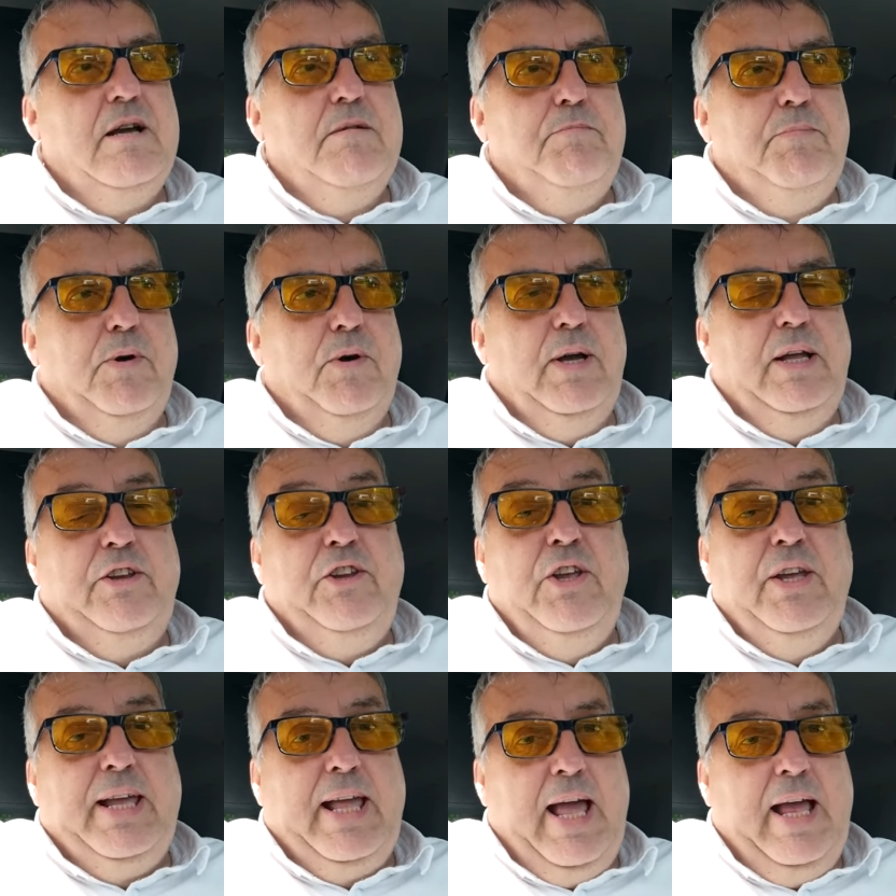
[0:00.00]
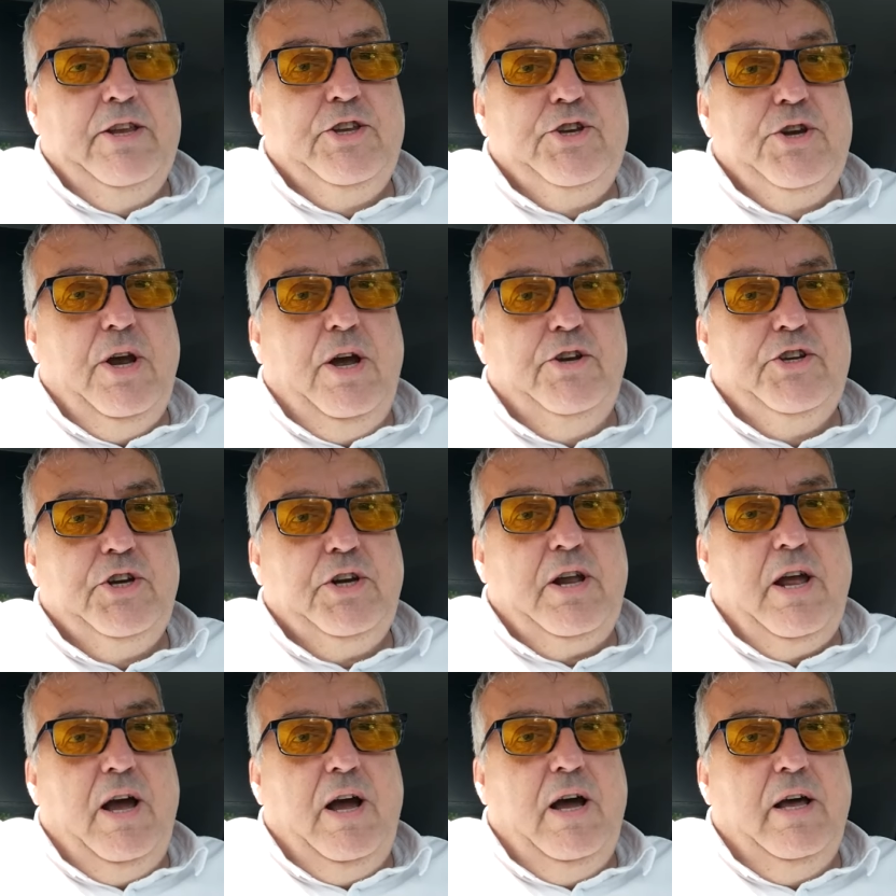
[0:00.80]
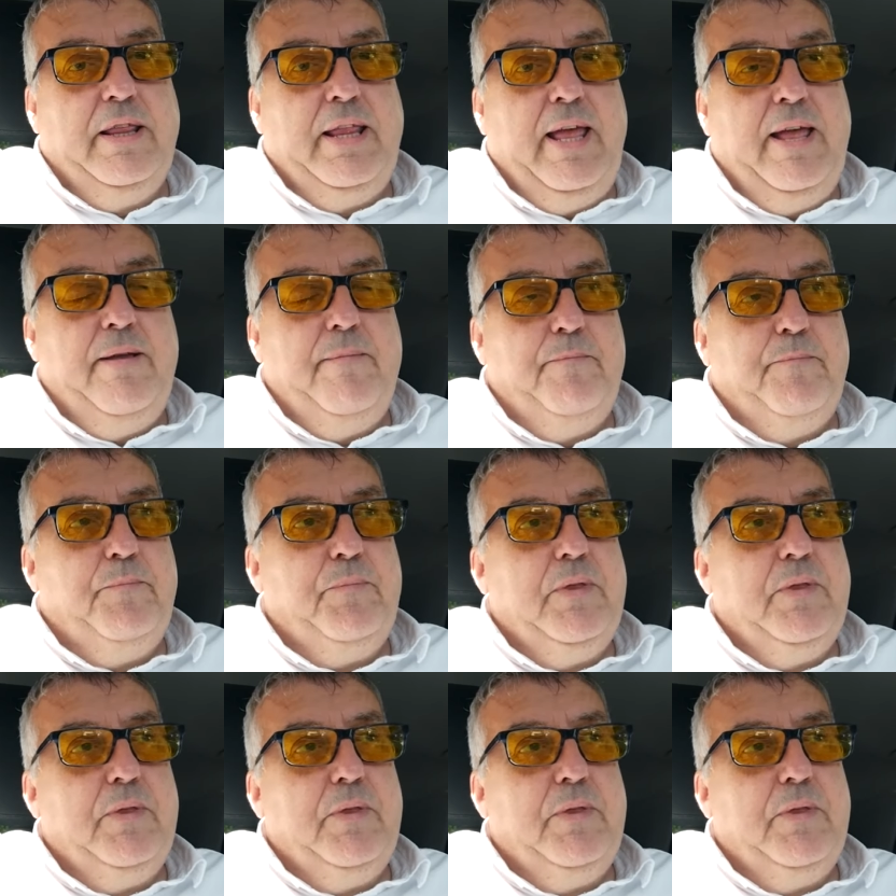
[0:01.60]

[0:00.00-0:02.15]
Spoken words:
But you can charge your car there,